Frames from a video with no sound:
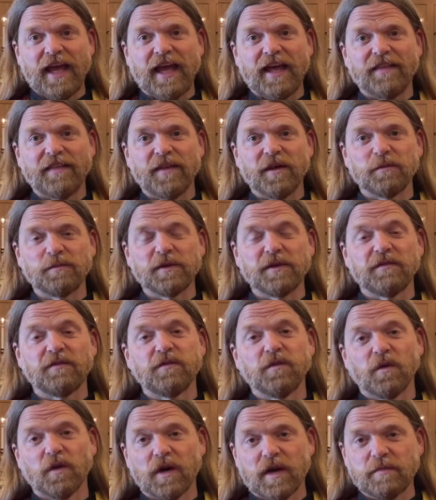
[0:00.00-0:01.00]
and there'll be
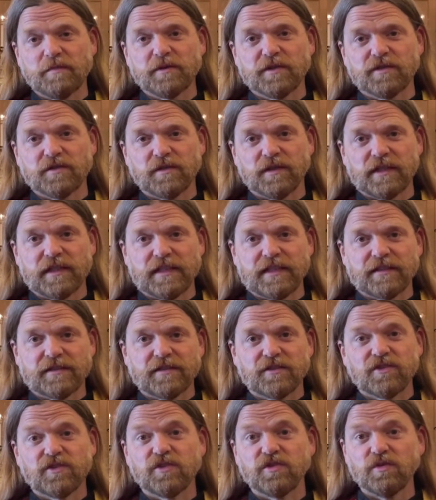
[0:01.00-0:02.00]
four
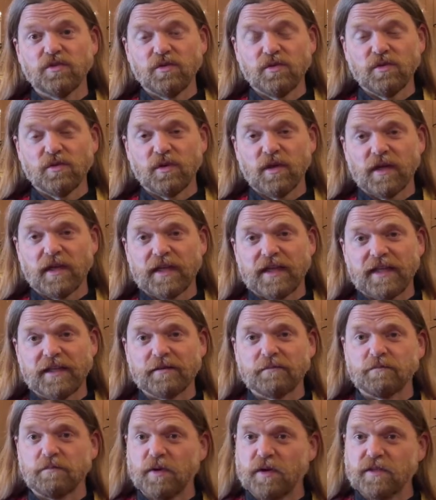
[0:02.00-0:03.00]
opportunities two
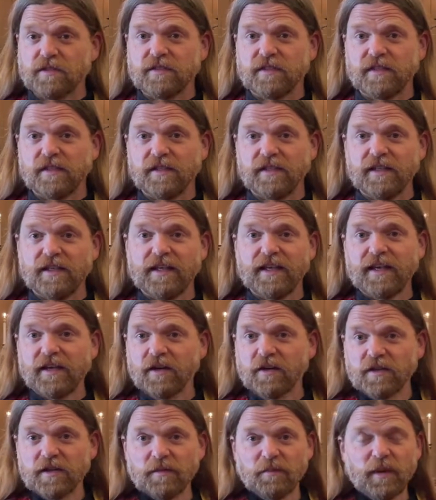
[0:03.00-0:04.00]
in person
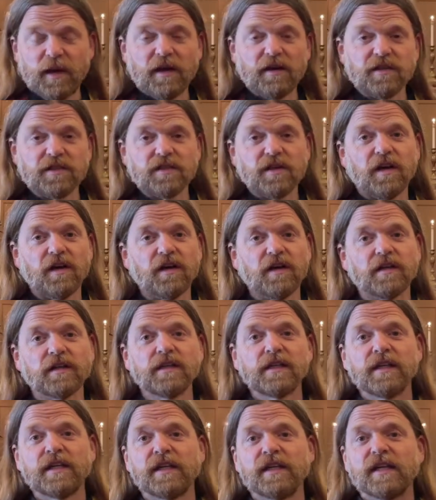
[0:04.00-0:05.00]
here in the parish hall,
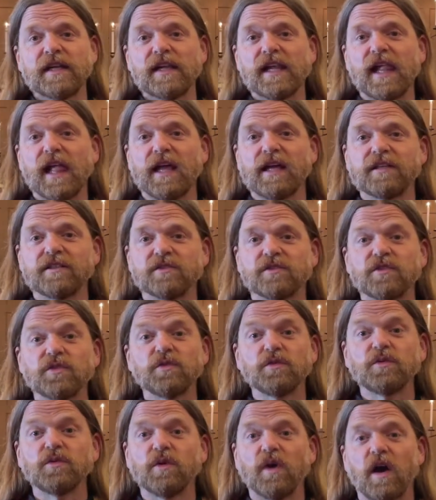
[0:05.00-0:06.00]
and
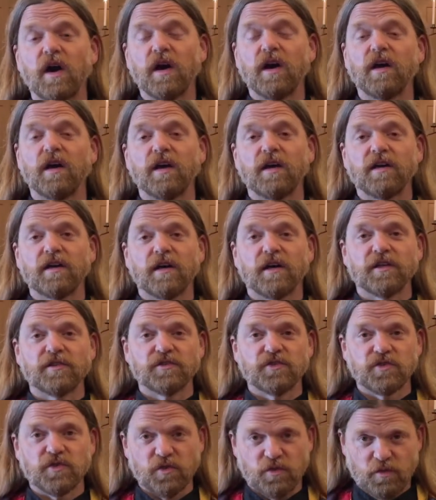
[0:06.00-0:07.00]
two uh,
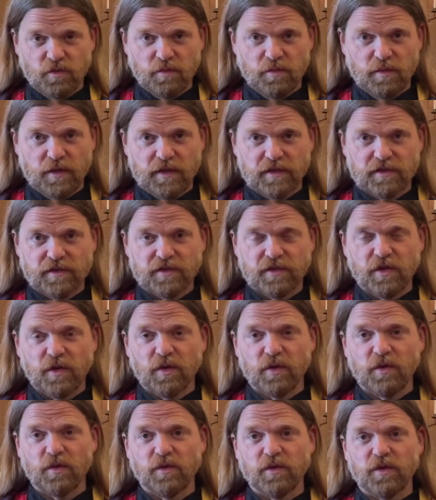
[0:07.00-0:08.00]
on Zoom.
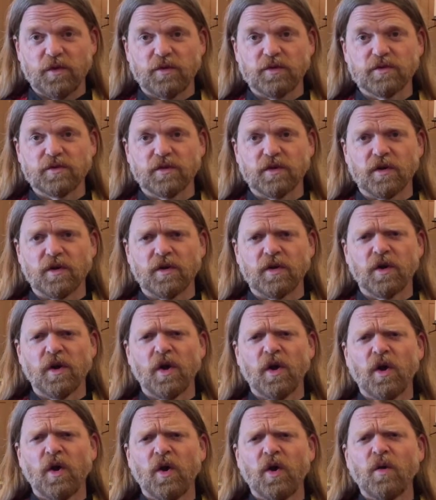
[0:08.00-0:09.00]
So those are
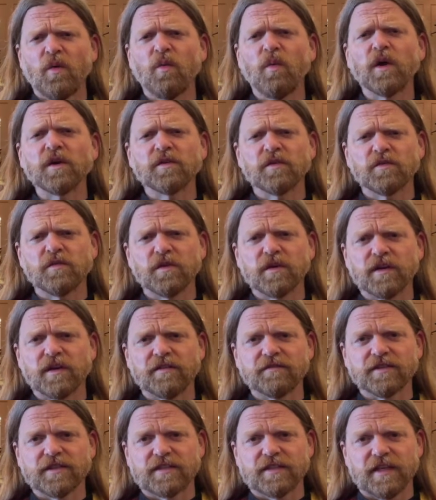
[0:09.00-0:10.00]
wonderful
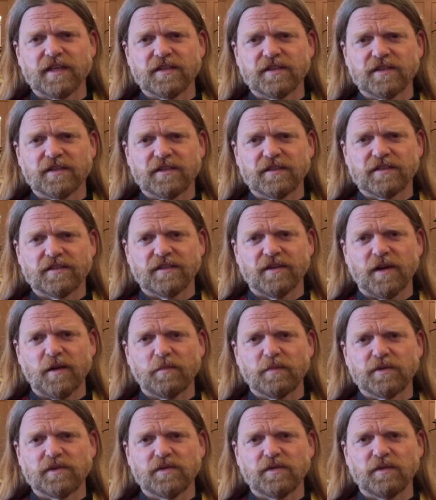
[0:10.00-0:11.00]
conversations or
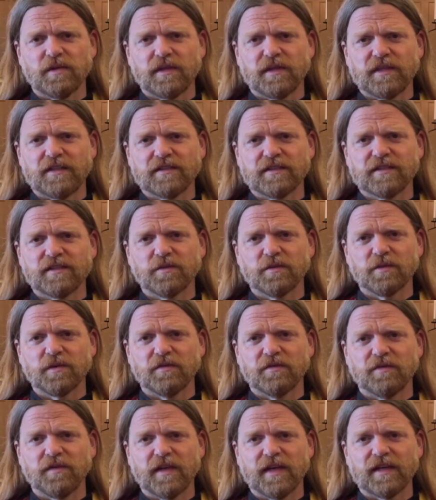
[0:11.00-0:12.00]
opportunities to
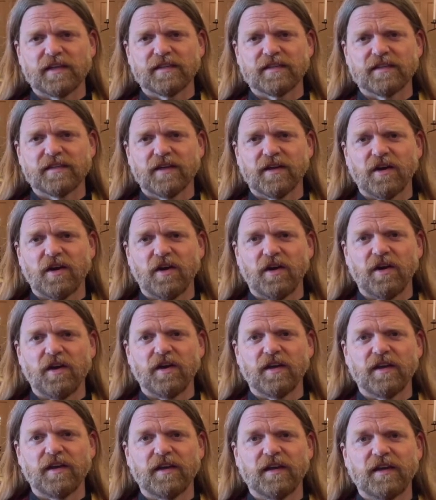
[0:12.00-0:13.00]
reflect
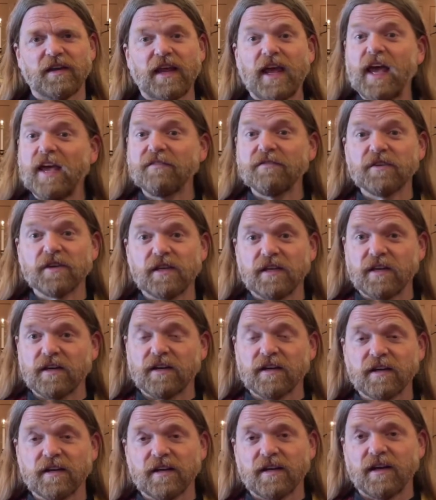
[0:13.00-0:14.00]
on every
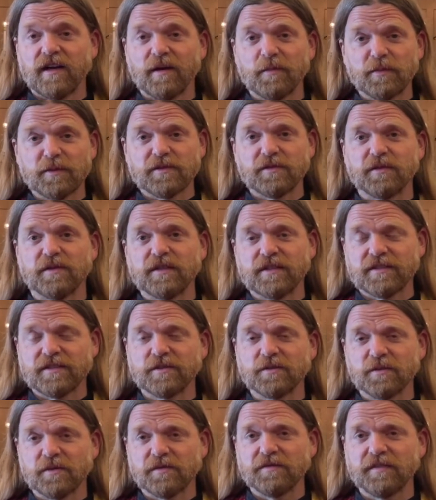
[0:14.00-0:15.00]
year, opportunities
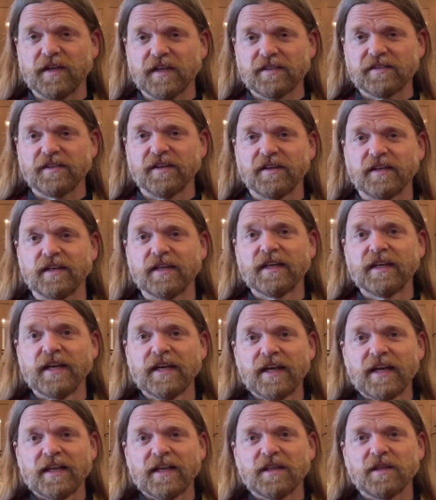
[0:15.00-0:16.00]
to reflect on
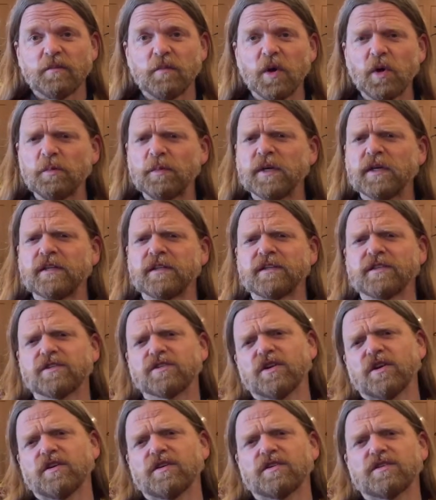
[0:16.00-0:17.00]
the moment in the
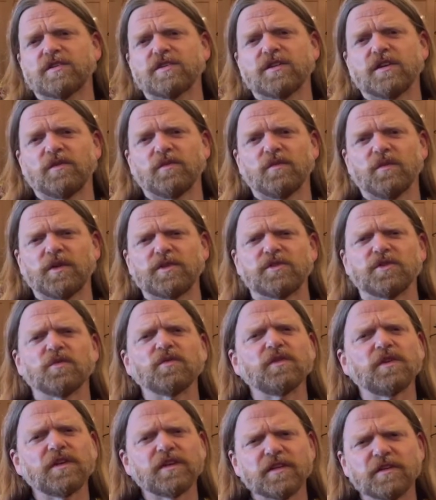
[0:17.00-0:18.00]
church and what you're
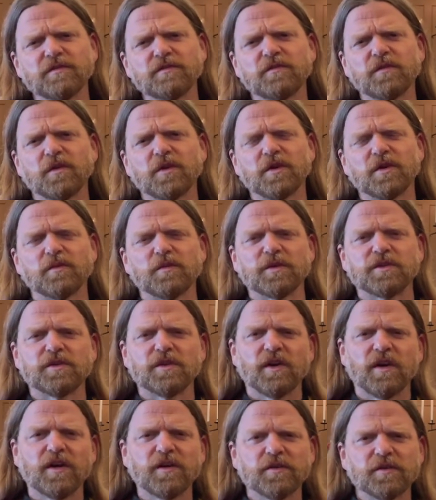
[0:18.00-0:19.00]
looking for and what
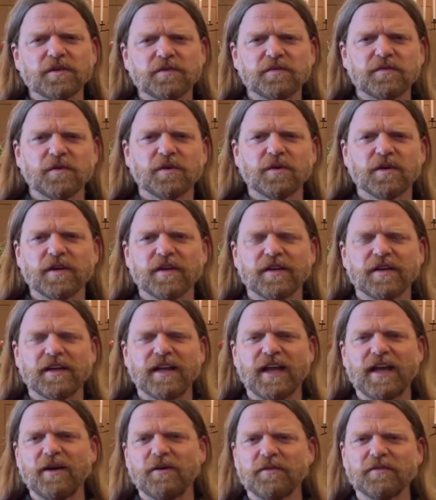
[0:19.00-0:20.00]
you're hungry for and
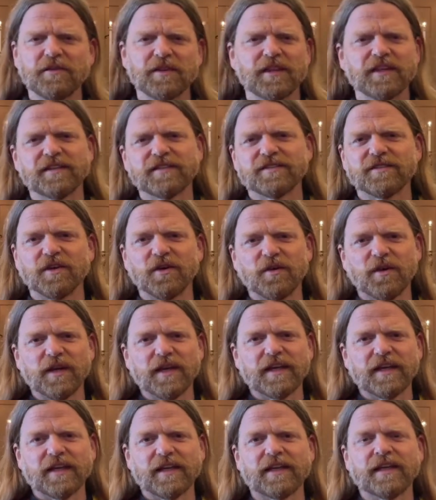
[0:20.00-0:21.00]
how everything's
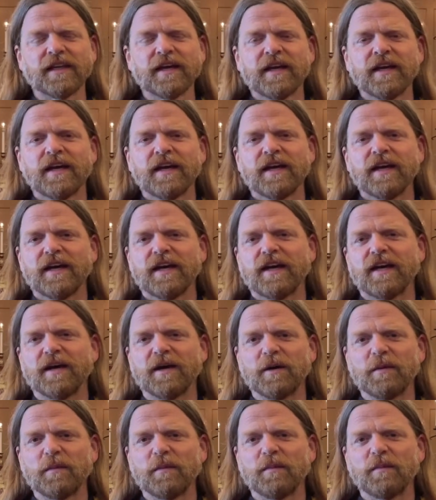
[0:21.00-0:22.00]
going. And
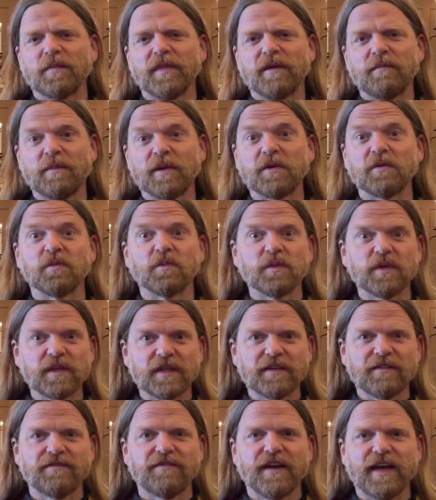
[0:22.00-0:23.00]
um, they've been
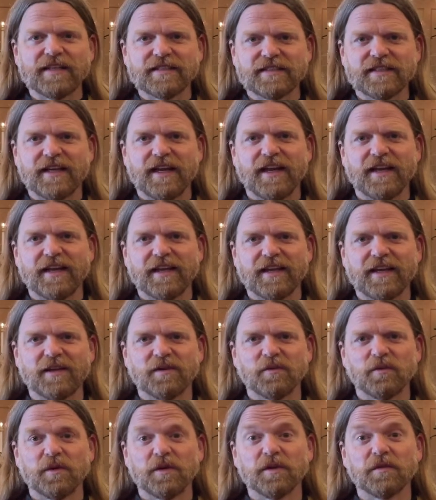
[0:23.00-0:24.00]
really fascinating
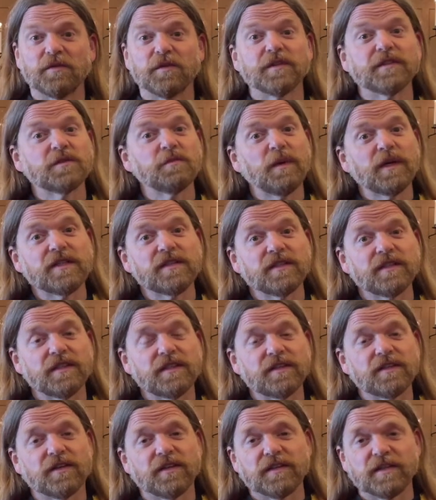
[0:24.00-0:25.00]
and wonderful,
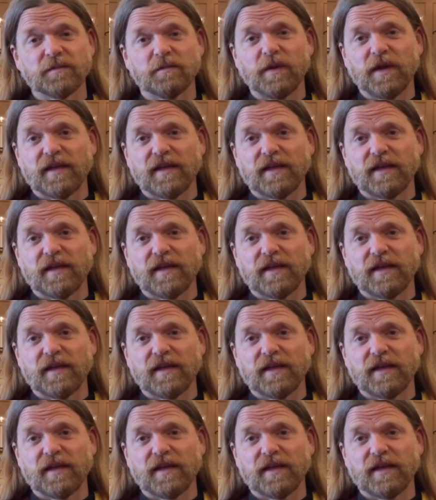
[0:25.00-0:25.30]
especially during the